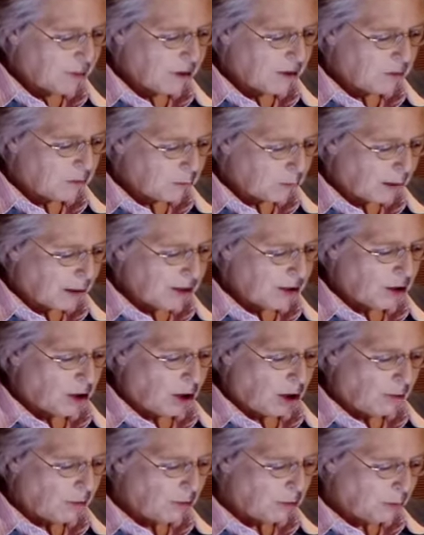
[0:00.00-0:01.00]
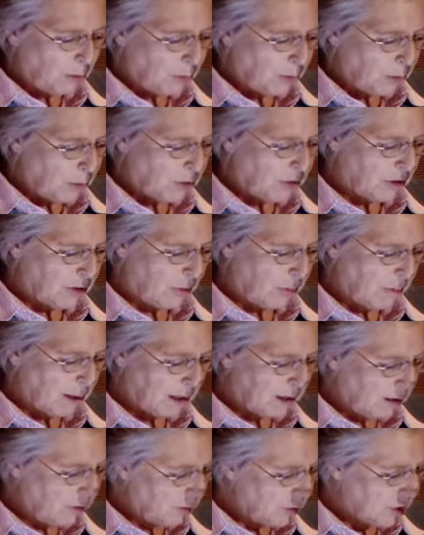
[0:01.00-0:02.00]
is one of the most
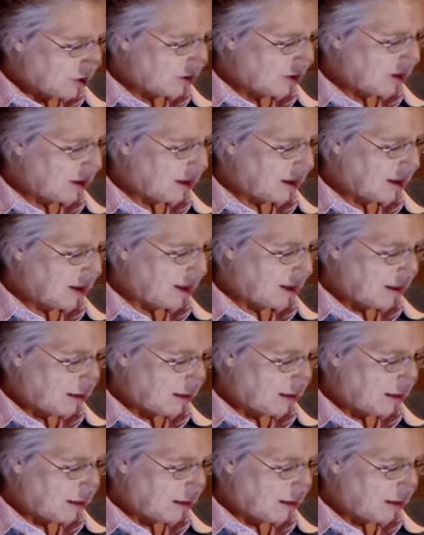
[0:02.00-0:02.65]
magnificently